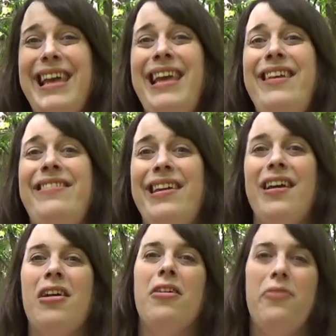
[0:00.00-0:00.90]
easy
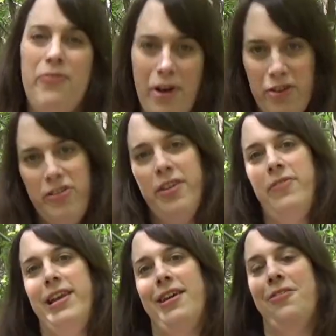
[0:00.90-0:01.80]
and cathartic
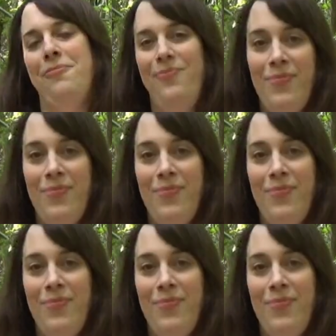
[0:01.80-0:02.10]
video.